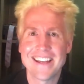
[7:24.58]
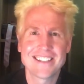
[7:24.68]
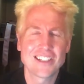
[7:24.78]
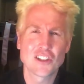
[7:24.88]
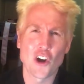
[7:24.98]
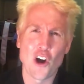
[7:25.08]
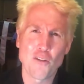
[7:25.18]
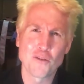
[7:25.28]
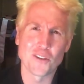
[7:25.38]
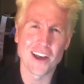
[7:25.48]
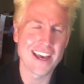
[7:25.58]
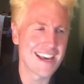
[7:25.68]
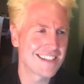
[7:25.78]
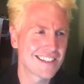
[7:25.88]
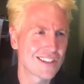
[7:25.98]
it's just awful. I,
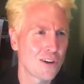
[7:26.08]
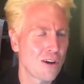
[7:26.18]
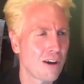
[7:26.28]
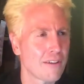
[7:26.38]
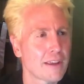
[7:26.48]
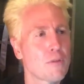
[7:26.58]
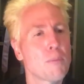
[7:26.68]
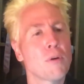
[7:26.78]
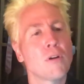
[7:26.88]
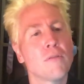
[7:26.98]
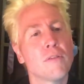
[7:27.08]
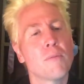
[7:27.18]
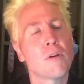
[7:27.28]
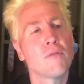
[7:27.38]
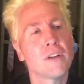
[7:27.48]
it's so odd. Oh, like the burn the
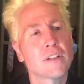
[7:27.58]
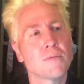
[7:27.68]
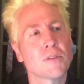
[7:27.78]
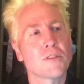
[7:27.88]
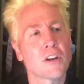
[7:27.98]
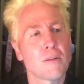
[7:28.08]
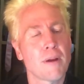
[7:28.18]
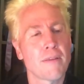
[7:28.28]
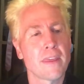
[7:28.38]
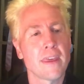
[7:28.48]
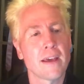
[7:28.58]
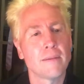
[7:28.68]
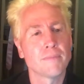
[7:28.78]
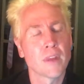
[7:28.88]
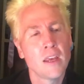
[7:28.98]
burn victims are talking about the
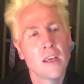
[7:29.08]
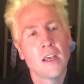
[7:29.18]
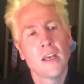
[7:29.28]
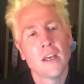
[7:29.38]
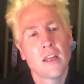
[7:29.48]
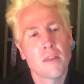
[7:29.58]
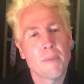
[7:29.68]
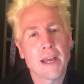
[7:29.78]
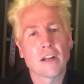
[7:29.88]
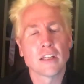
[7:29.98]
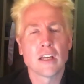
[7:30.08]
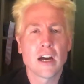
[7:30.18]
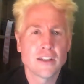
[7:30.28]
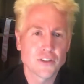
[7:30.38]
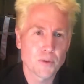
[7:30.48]
um, the ban on
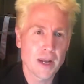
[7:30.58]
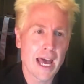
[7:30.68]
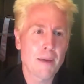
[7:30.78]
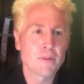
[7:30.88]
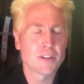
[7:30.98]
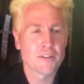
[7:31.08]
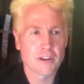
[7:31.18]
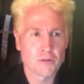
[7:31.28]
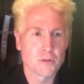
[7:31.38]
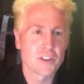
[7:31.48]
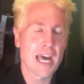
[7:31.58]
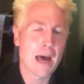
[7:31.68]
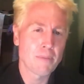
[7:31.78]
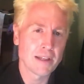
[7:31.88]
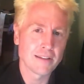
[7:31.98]
guns, what happens in other countries where
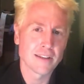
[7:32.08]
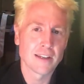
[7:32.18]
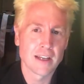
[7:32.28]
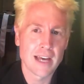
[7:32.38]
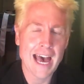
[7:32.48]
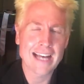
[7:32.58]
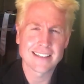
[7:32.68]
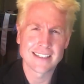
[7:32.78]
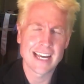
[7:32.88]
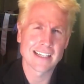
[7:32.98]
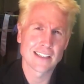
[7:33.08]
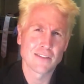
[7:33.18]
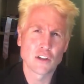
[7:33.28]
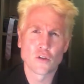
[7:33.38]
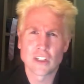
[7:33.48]
stabbings and uh, acid attacks have
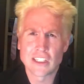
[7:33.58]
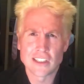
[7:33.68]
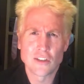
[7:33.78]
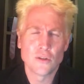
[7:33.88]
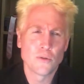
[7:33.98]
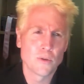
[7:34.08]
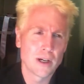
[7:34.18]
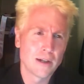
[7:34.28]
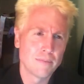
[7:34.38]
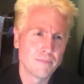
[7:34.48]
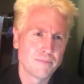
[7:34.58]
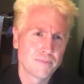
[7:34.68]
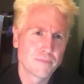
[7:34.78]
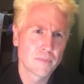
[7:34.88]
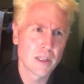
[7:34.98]
increased due to um,
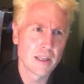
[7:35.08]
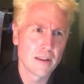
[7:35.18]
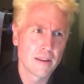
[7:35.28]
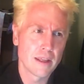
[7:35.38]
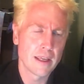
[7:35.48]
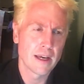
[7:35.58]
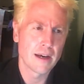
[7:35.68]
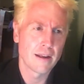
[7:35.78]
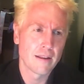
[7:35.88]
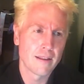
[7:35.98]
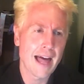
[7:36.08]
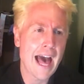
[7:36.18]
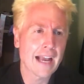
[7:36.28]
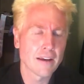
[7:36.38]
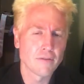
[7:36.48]
the, the uh,
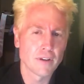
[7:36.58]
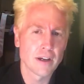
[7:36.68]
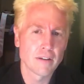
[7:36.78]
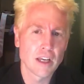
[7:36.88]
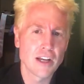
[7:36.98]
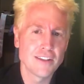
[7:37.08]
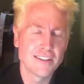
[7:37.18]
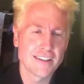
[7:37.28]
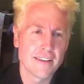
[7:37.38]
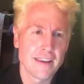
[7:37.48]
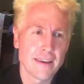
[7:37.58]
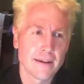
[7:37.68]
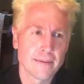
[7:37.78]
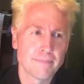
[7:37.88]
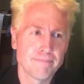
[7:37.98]
lack of uh, guns in the
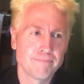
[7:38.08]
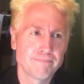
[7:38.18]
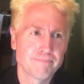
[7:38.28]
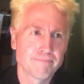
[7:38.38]
um,